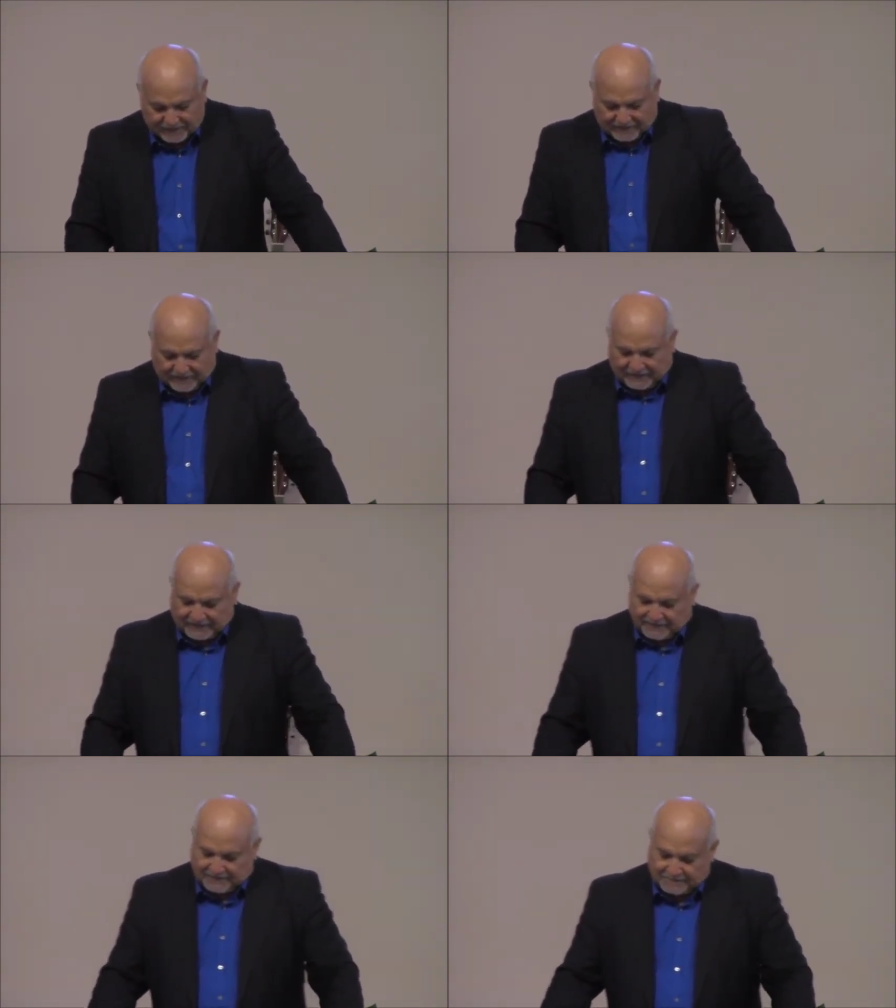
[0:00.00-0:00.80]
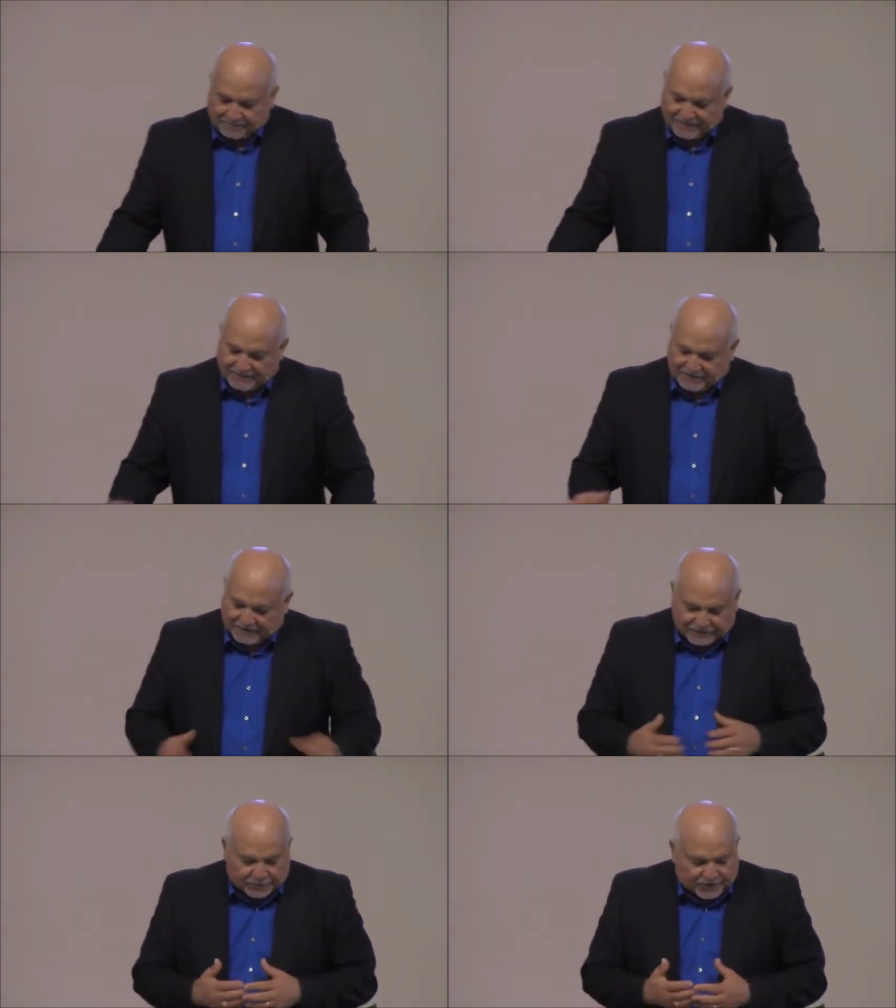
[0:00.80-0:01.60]
Um,
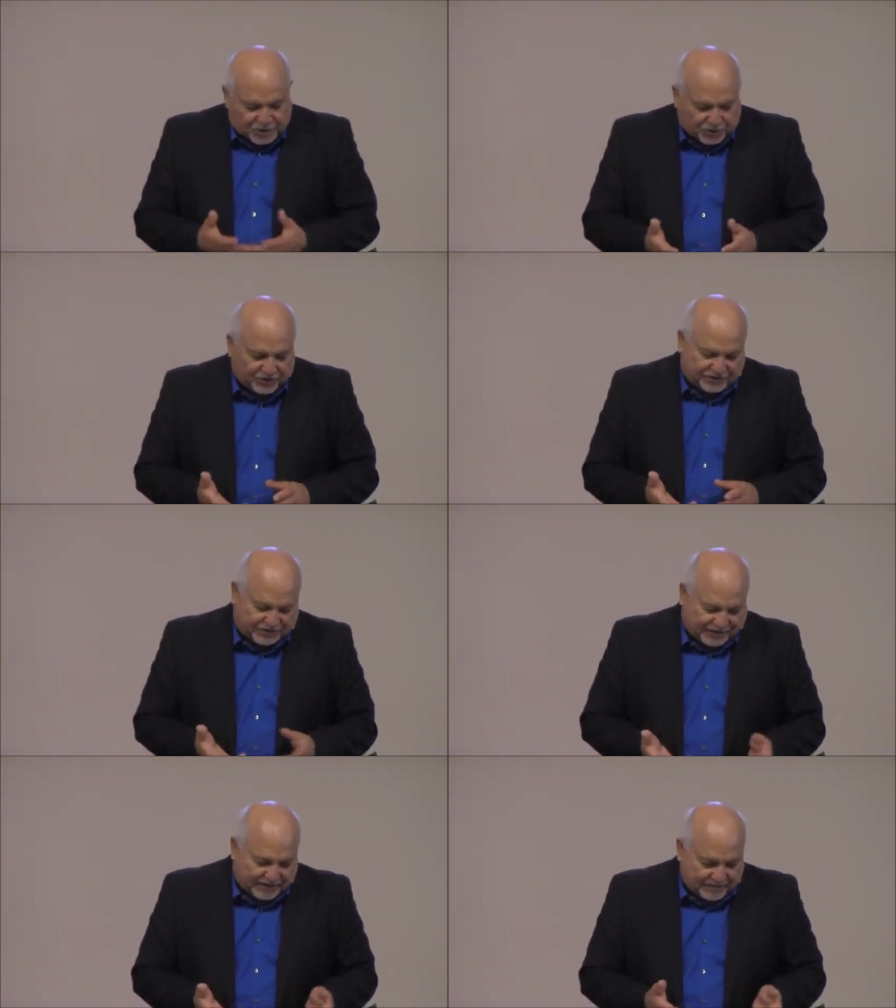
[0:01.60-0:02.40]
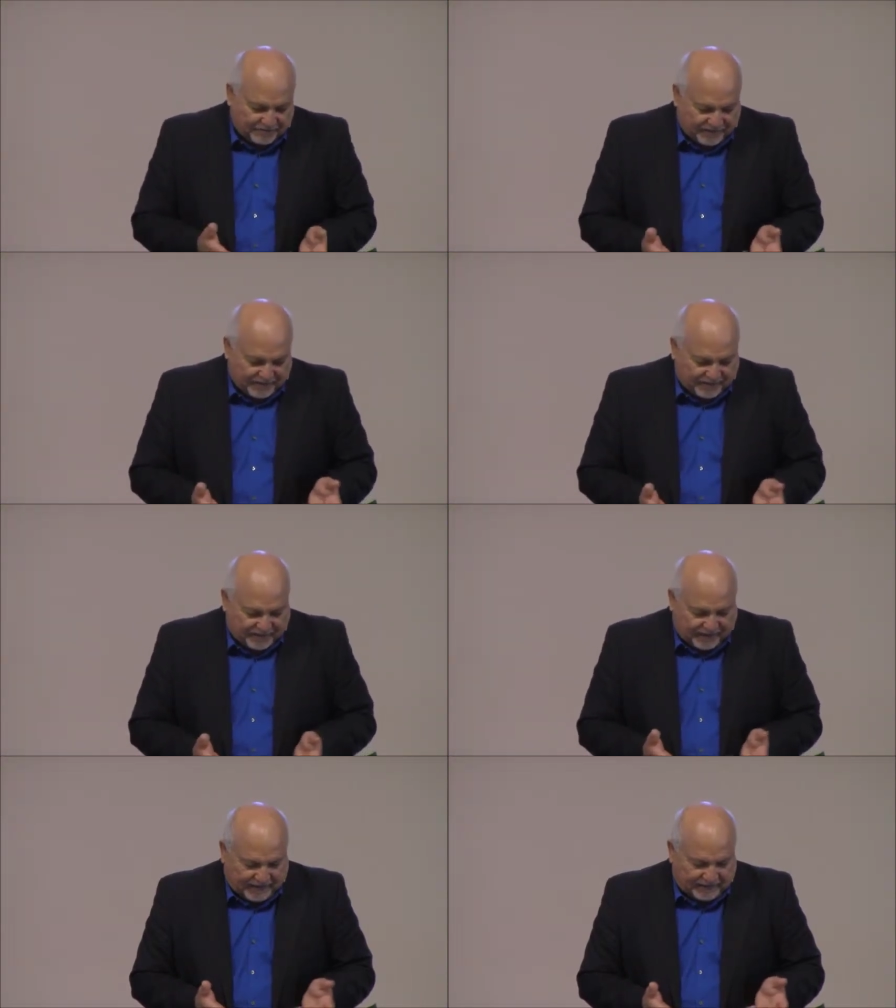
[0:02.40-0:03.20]
there is rejoicing
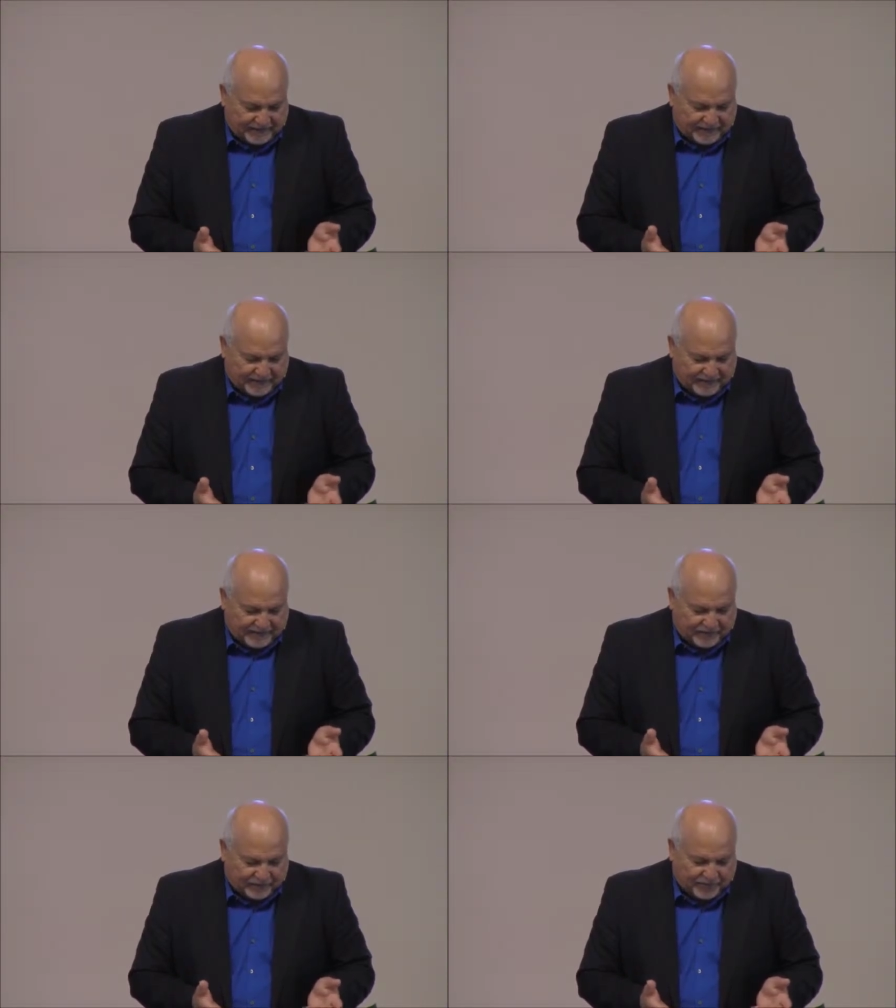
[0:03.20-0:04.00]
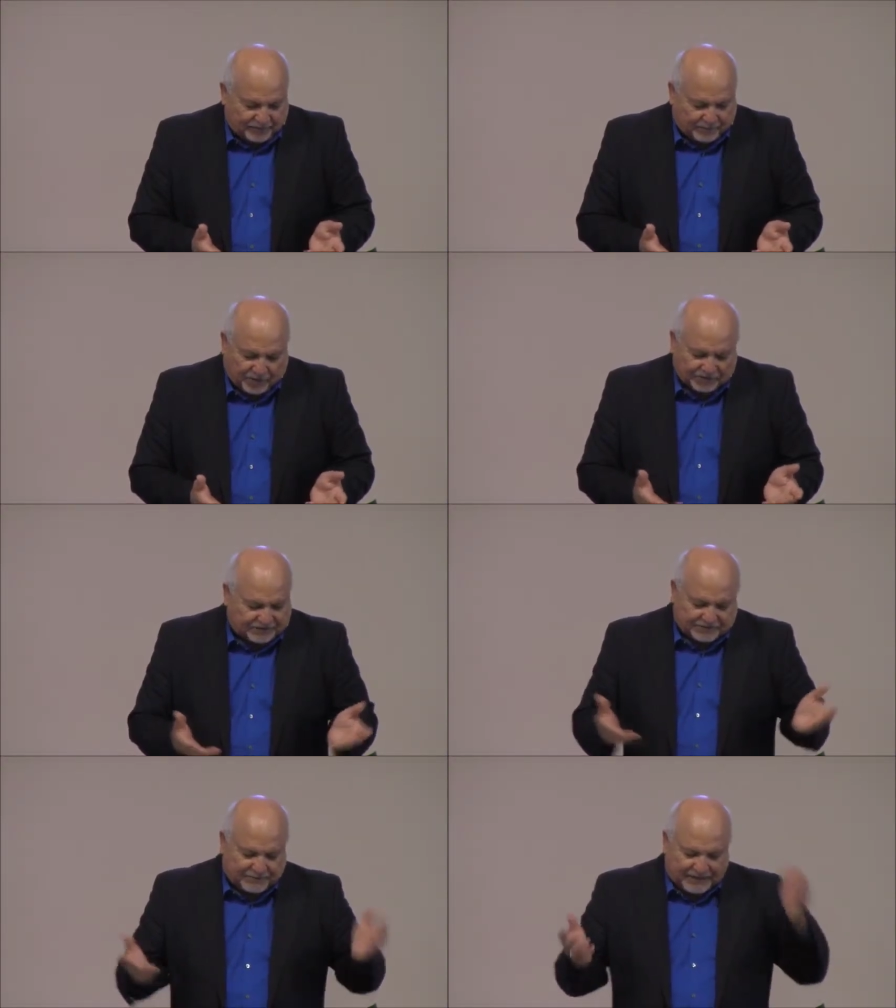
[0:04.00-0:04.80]
in, uh, when Paul
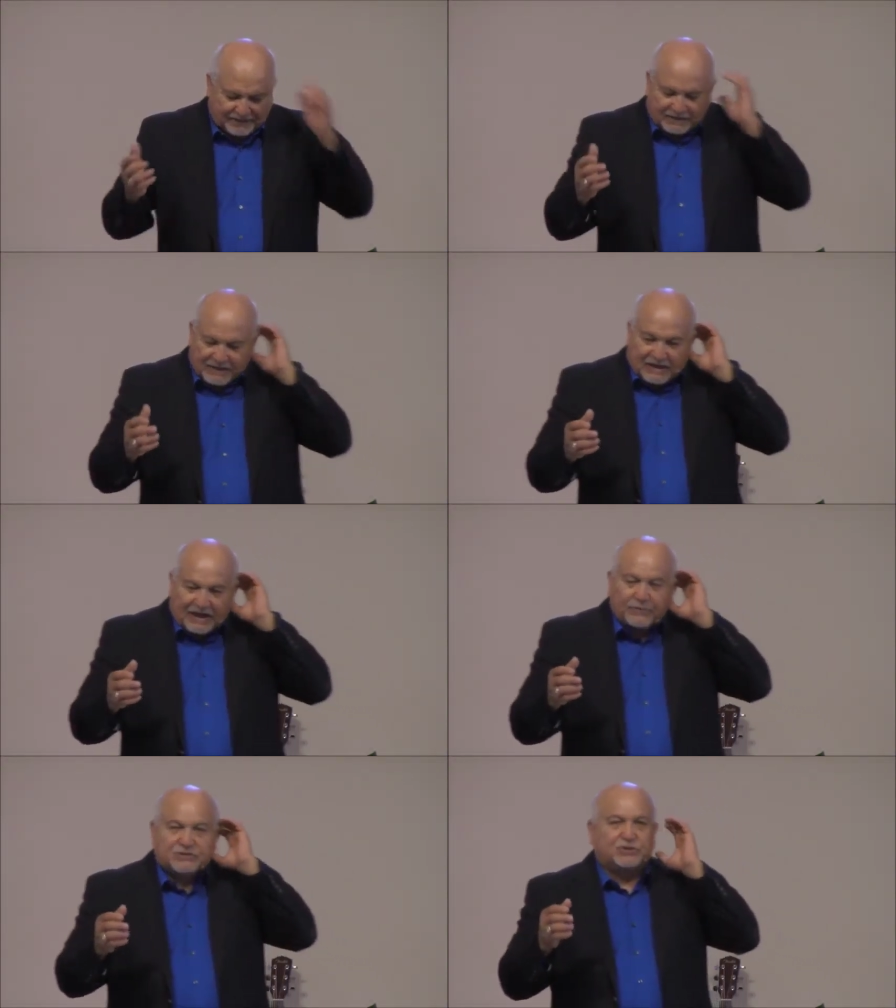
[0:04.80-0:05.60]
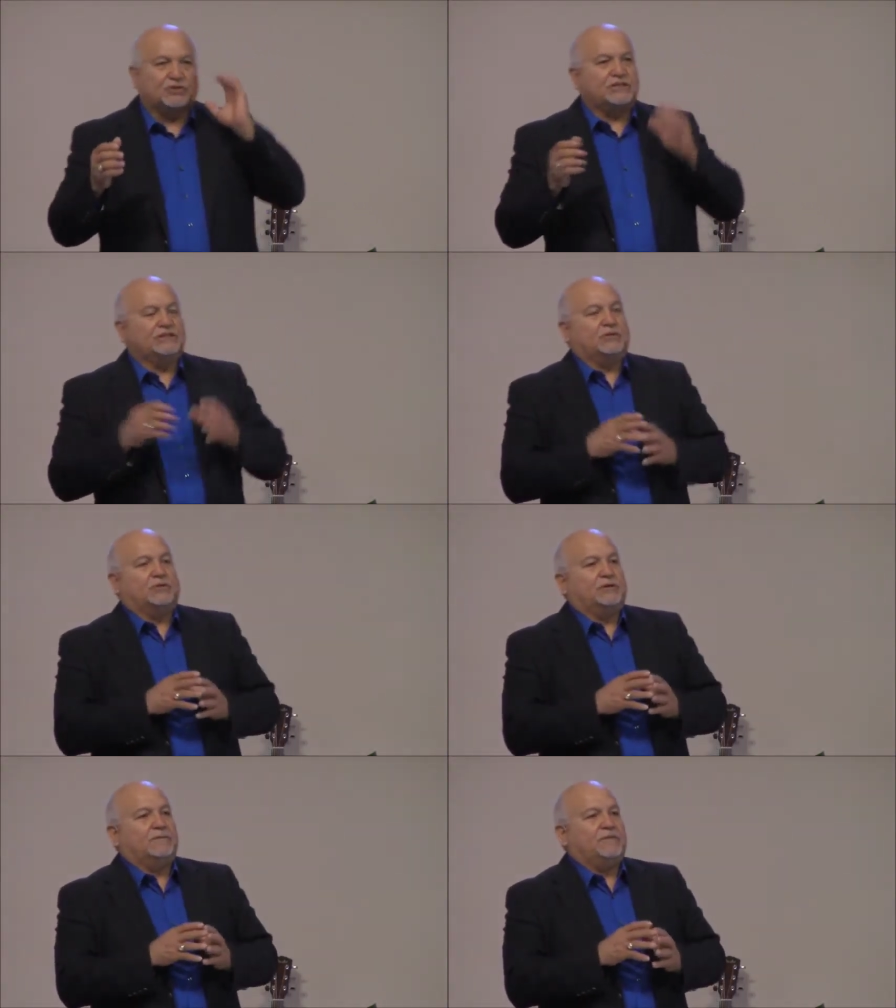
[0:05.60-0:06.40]
says, Man, I rejoice in the
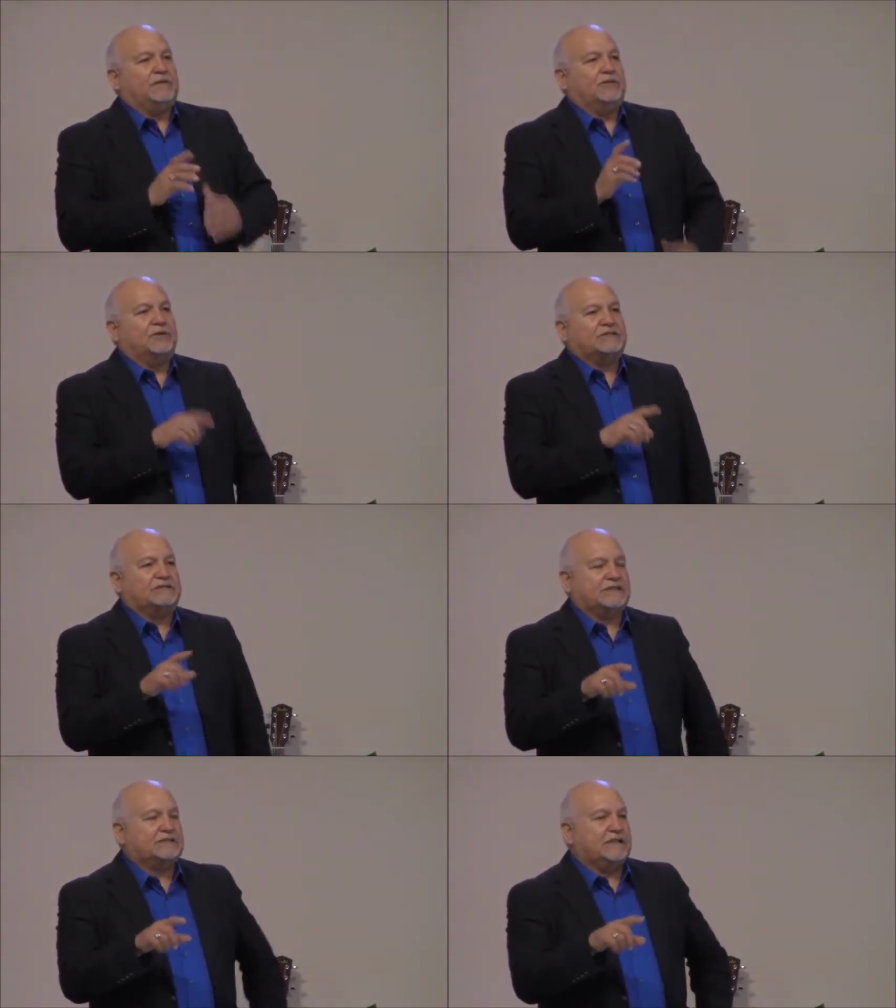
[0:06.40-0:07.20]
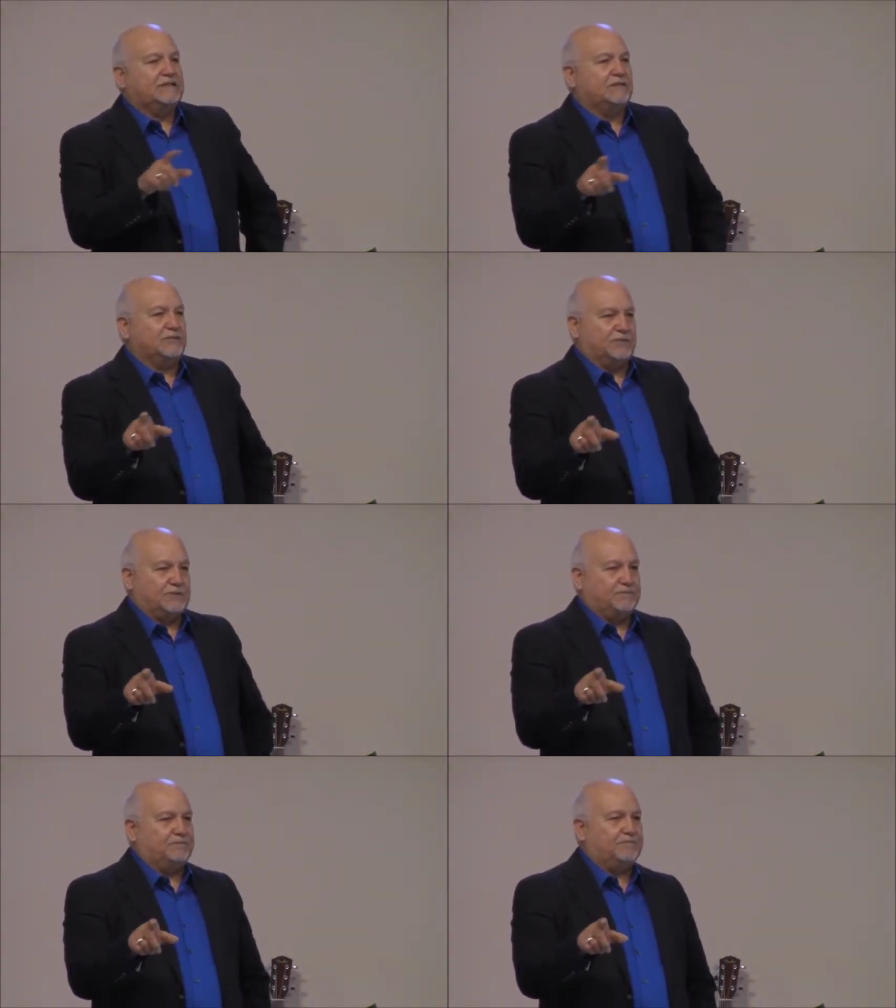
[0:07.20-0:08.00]
Lord. Notice it says, In the Lord.